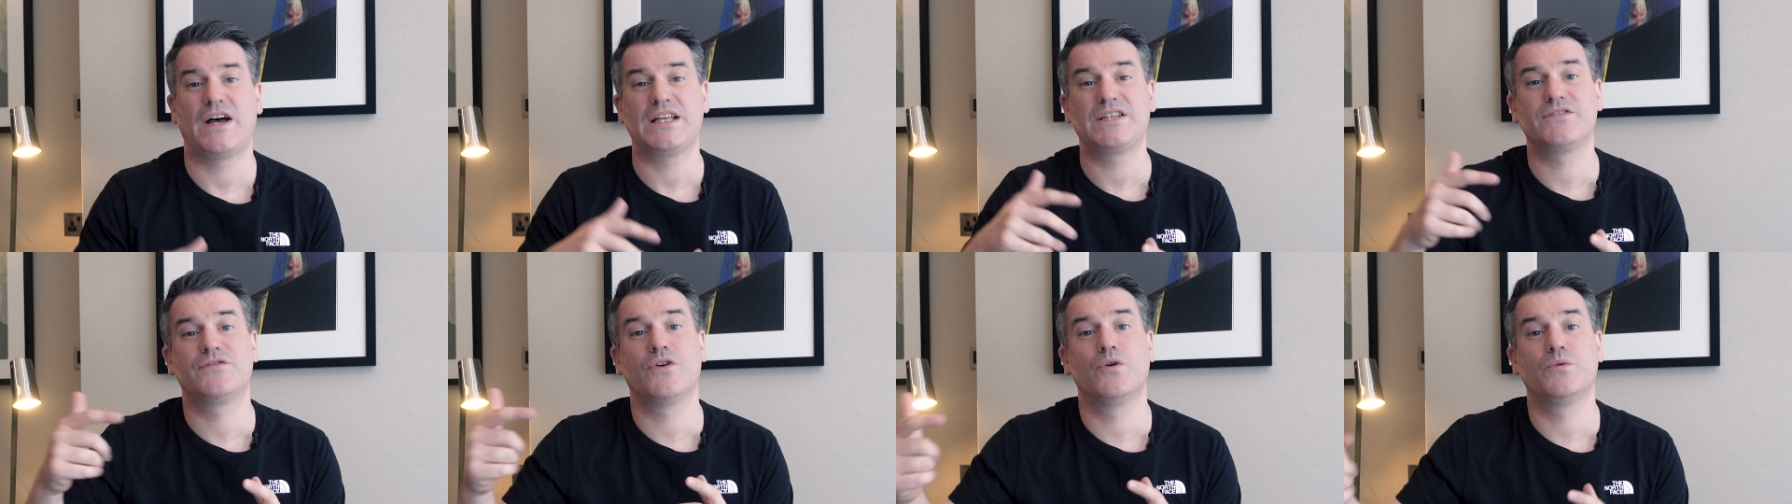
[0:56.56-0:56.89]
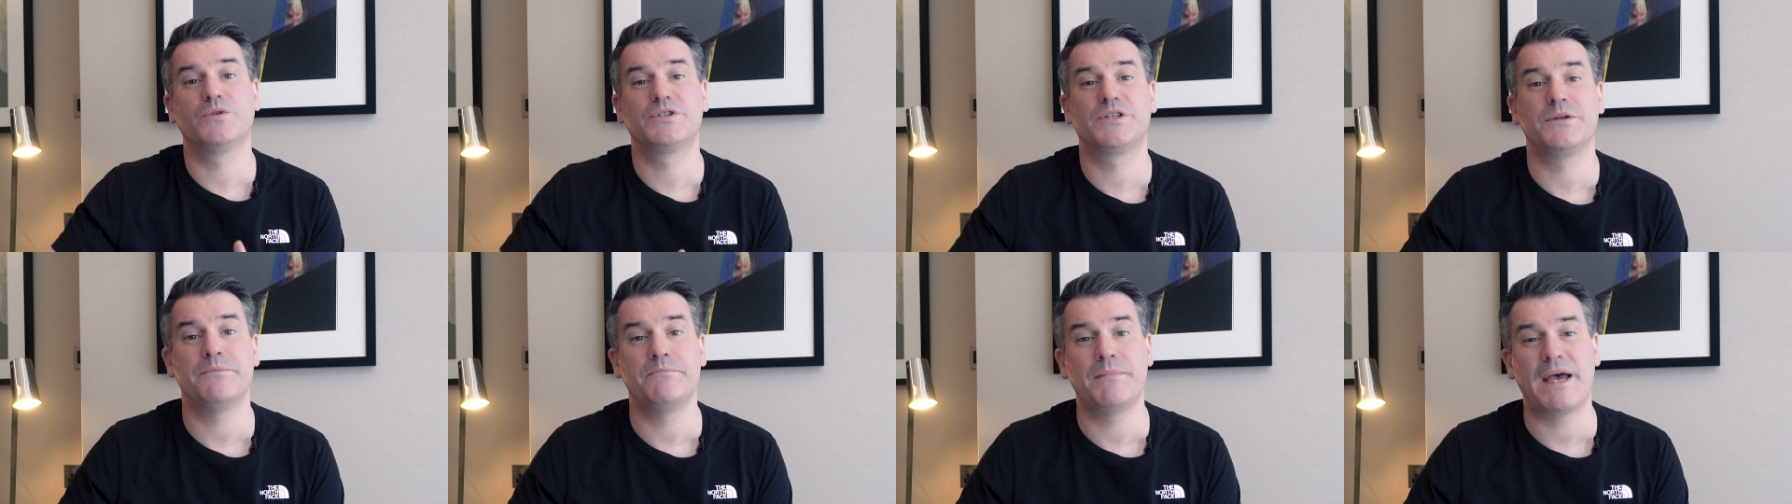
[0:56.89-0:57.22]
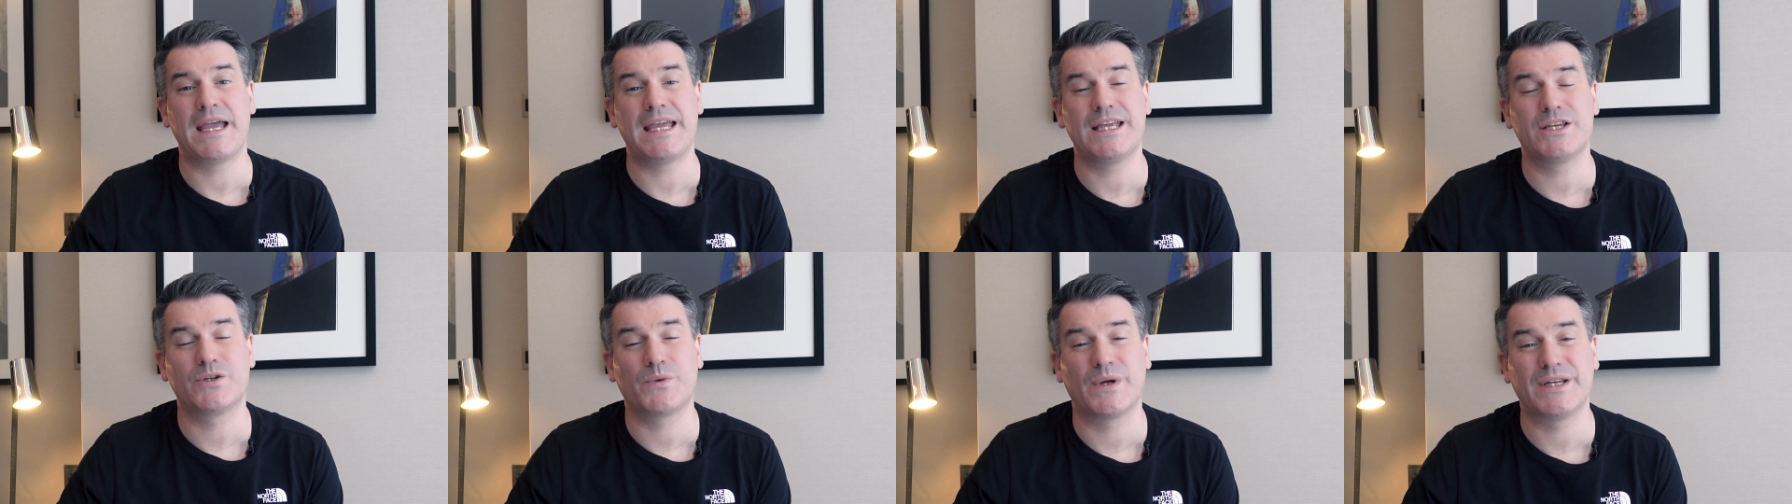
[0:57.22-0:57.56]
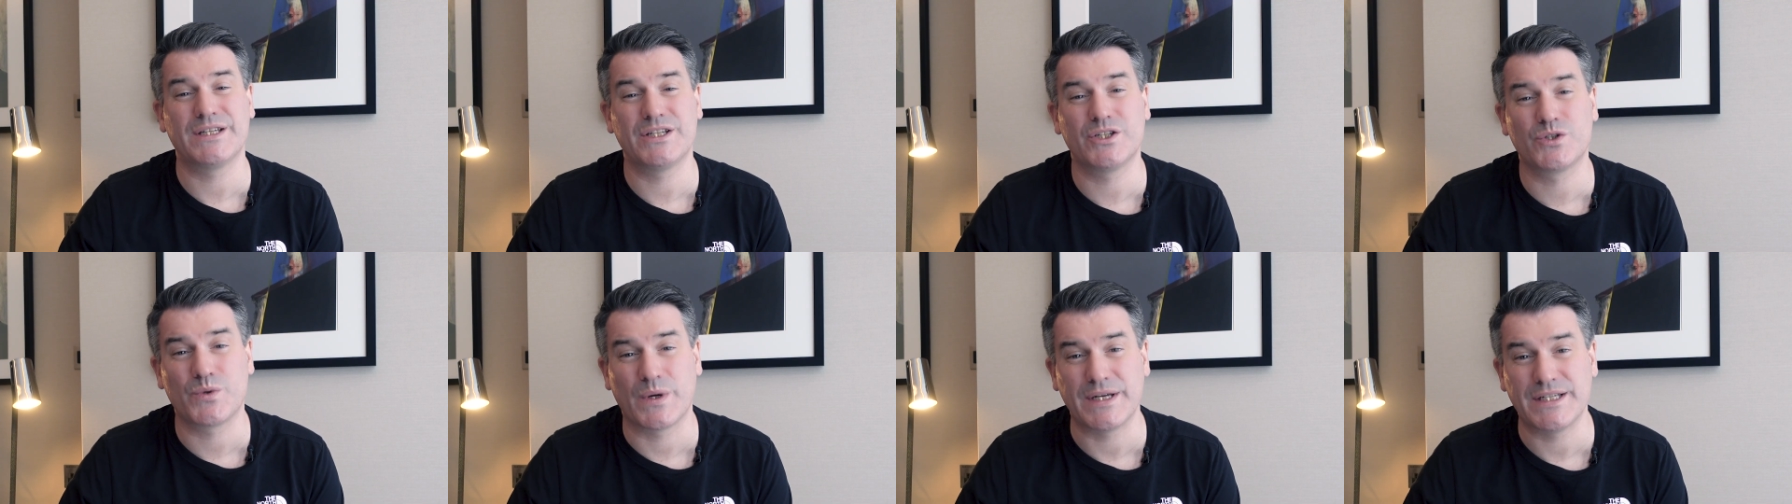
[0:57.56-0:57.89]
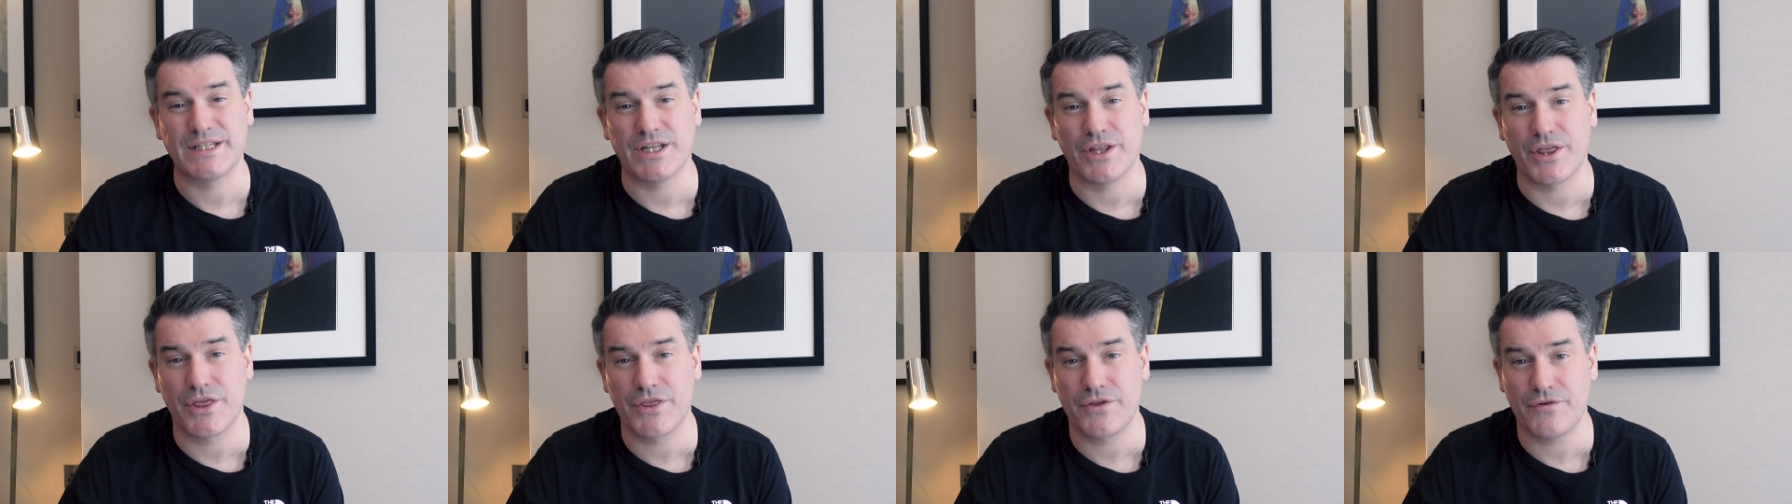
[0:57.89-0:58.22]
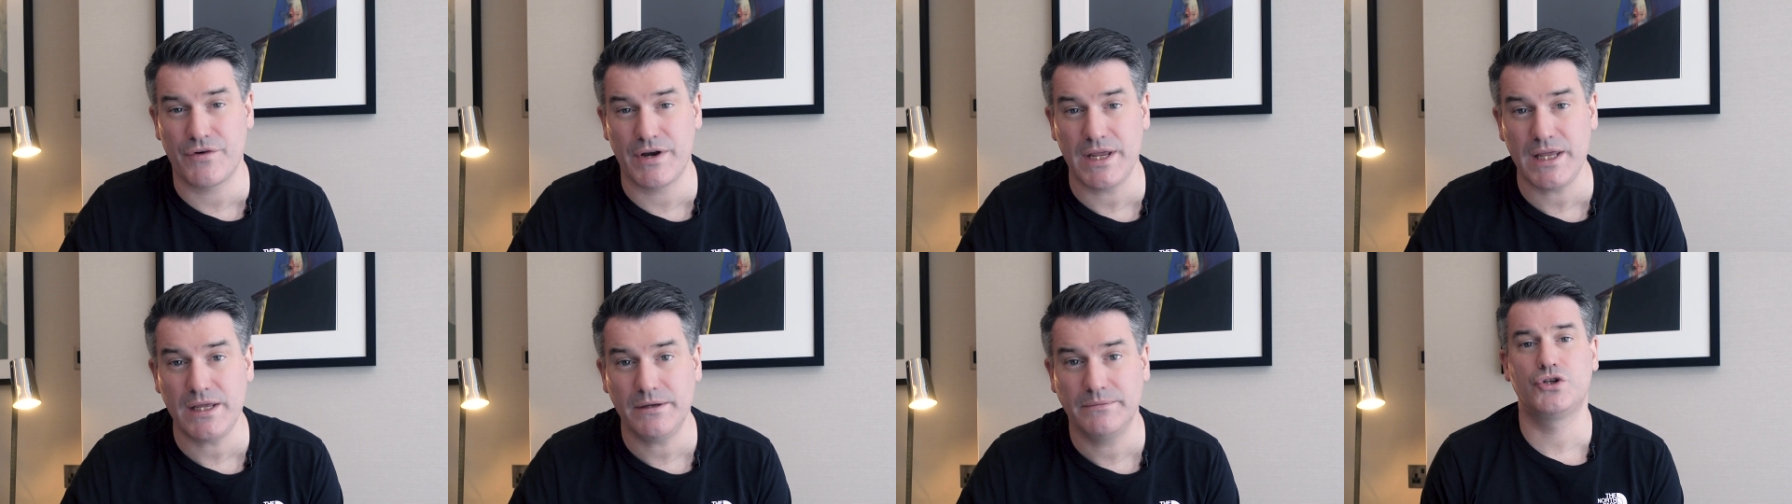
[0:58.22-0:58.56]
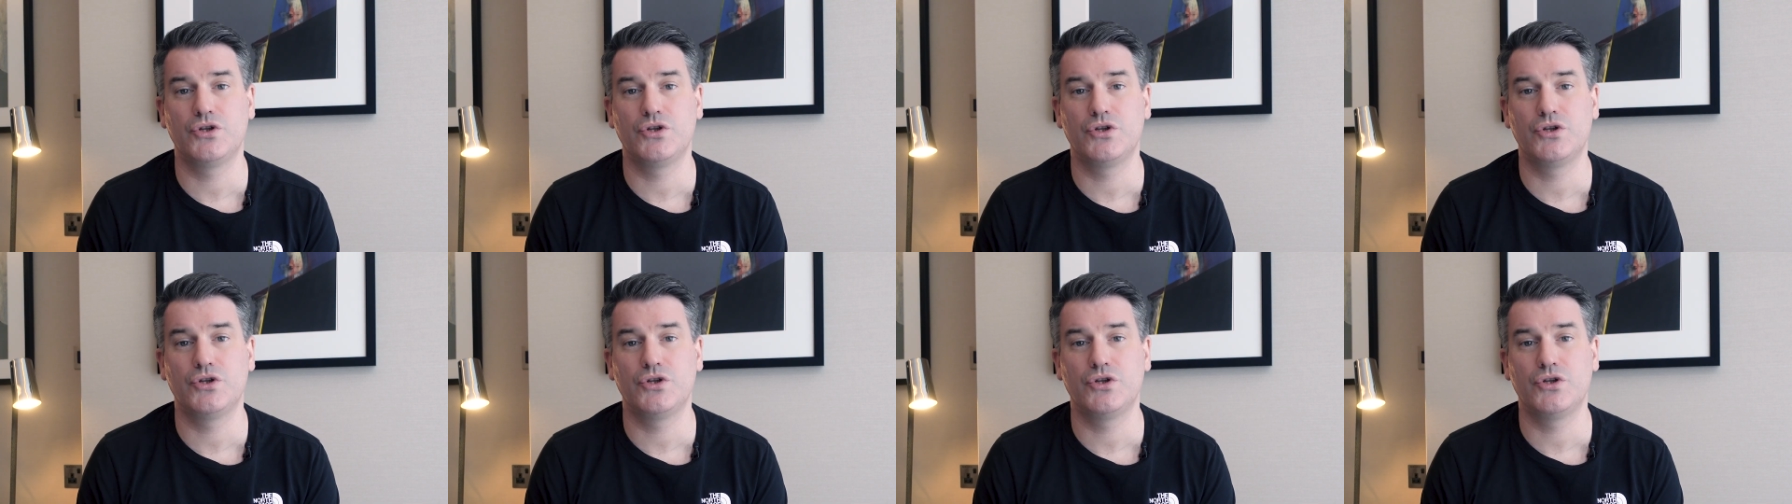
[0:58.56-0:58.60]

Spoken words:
Fast forward to May 2023